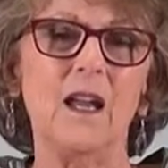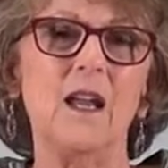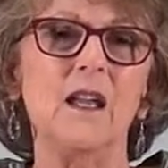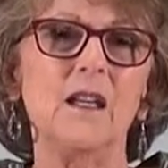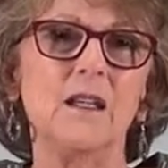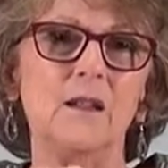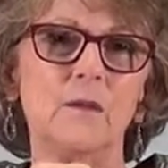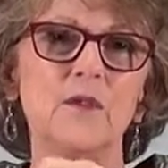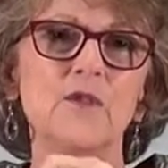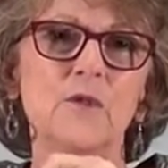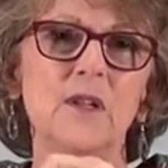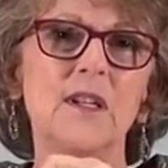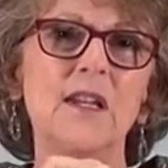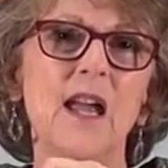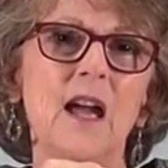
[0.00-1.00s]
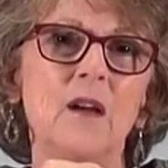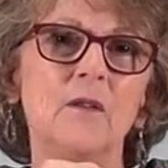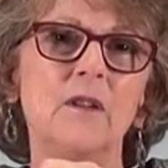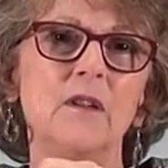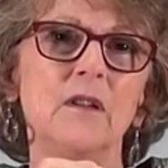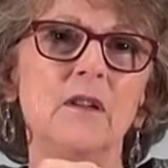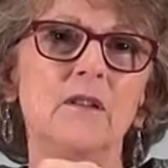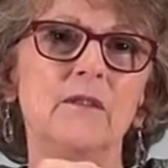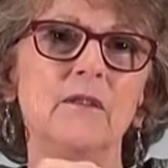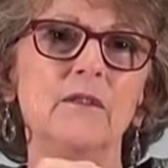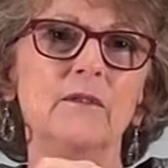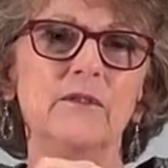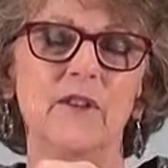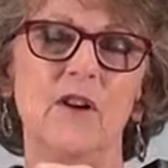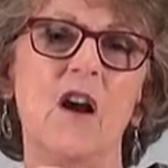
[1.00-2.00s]
And it was written out,
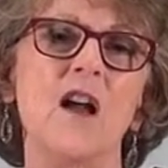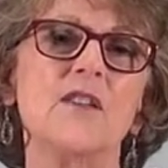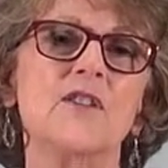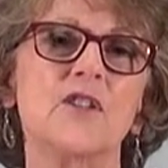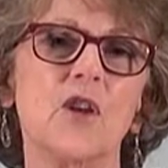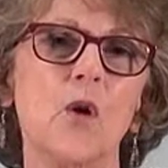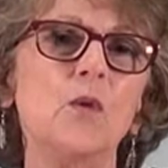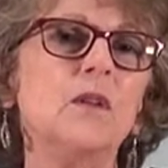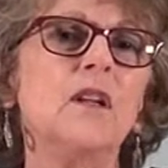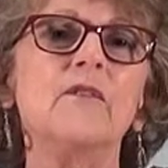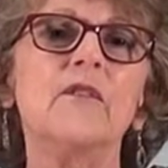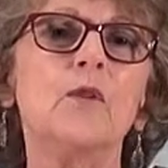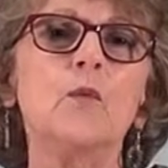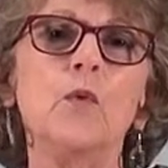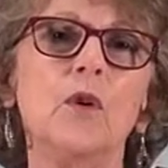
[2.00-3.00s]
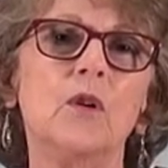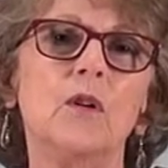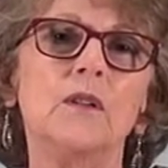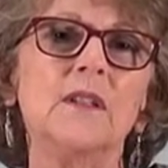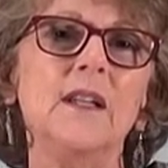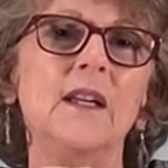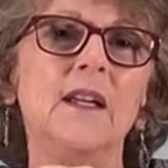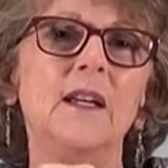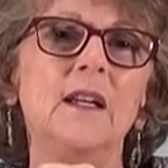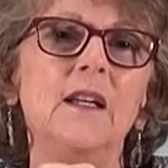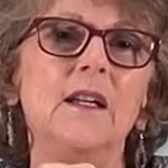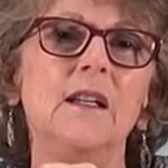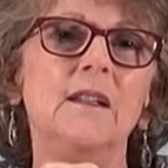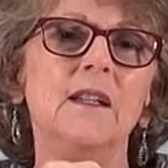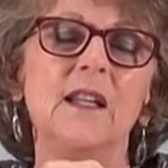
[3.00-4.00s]
for God so loved the world
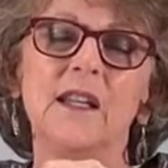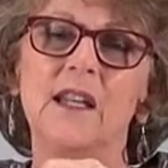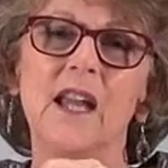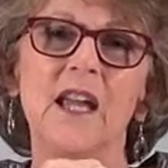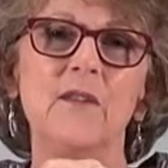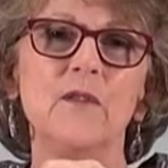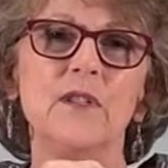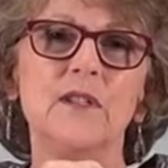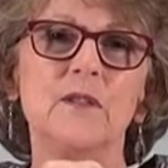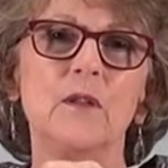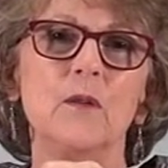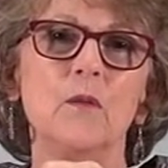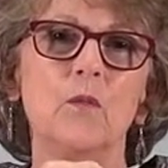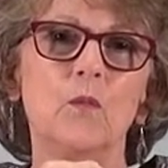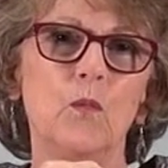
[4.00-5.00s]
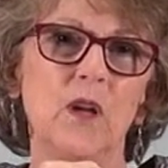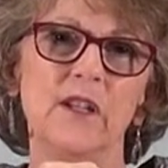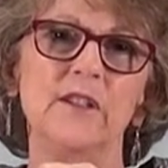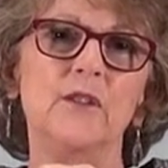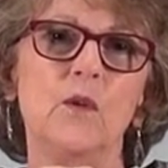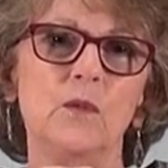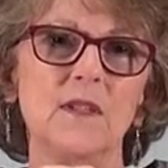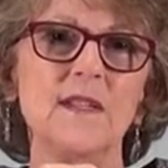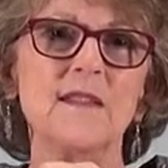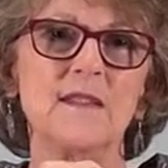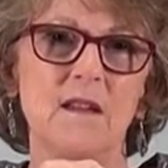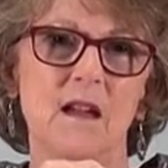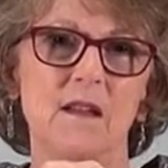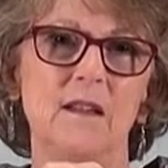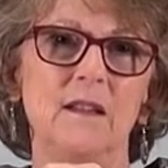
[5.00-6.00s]
that he gave his one and only
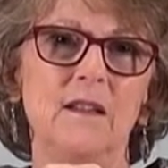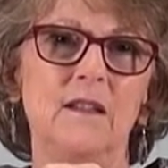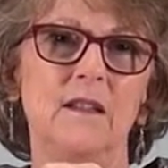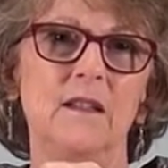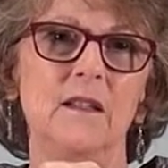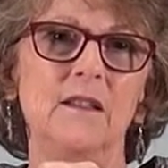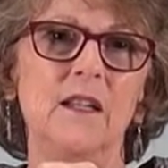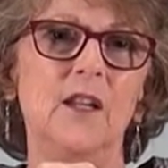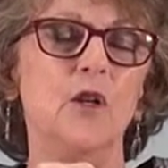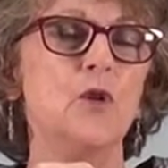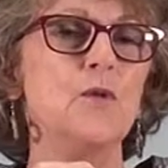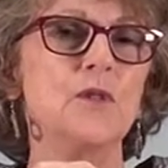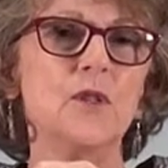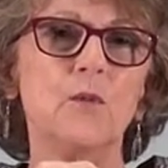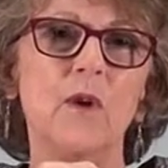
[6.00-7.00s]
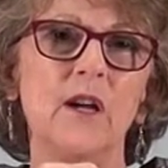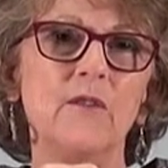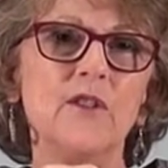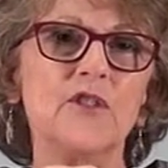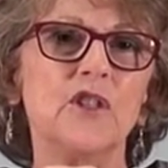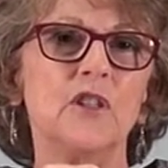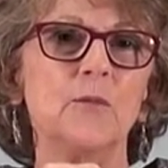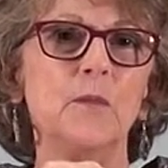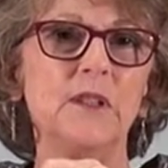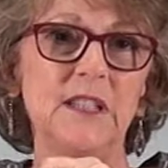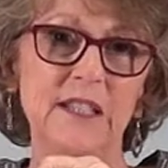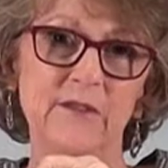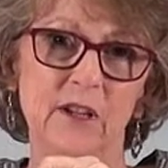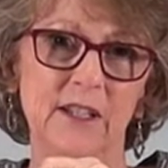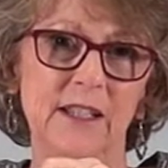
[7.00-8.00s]
son, that whosoever should
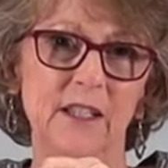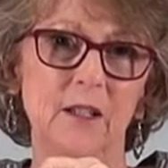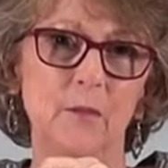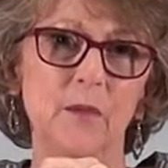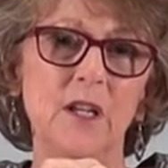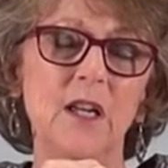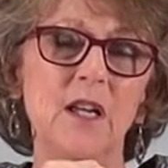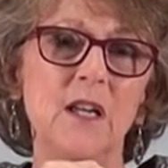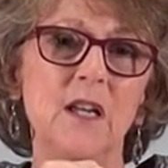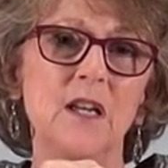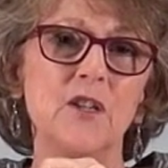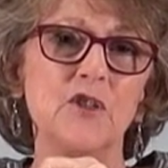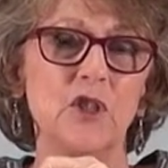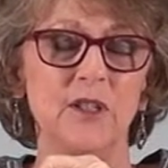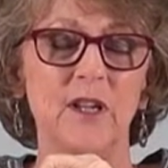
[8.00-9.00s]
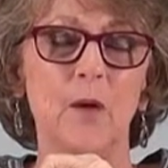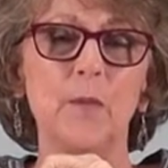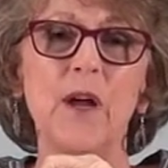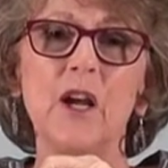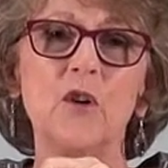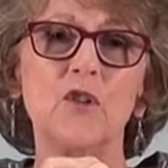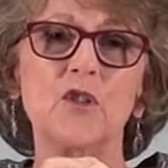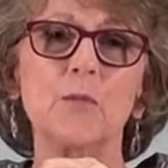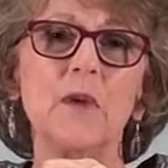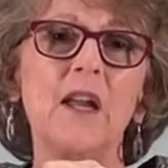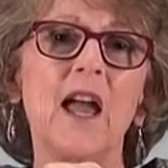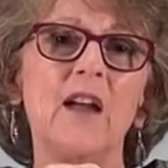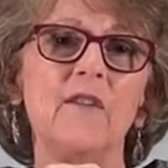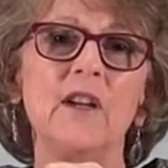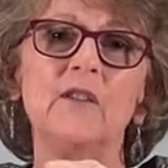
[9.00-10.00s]
believe on him shall not perish but
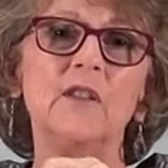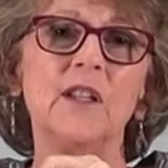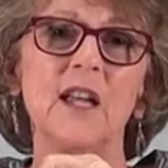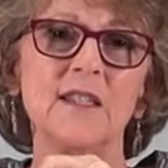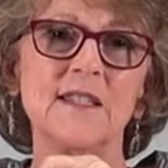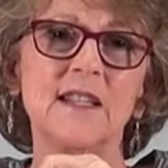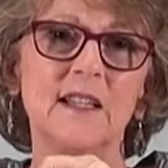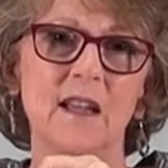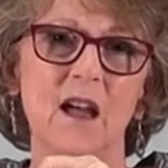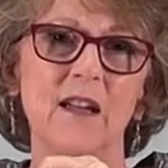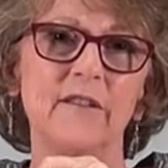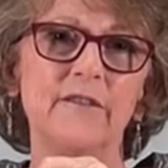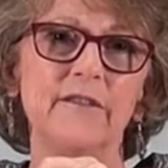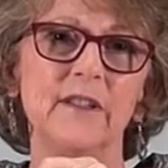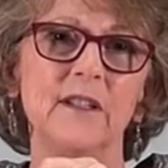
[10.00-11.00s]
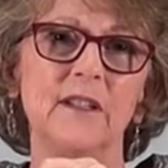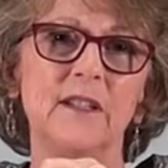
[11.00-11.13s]
have everlasting life.